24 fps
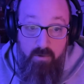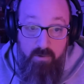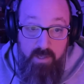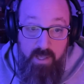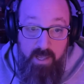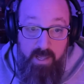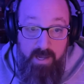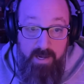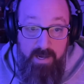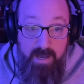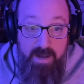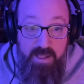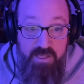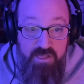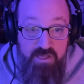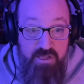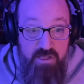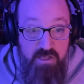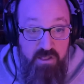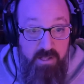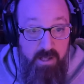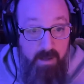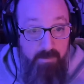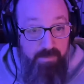okay, I got to
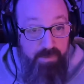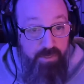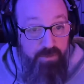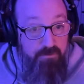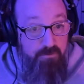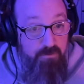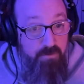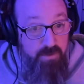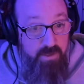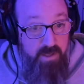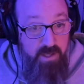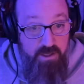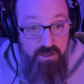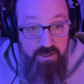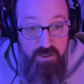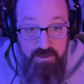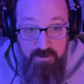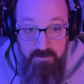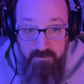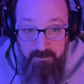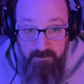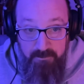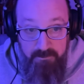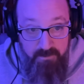step through
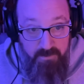this.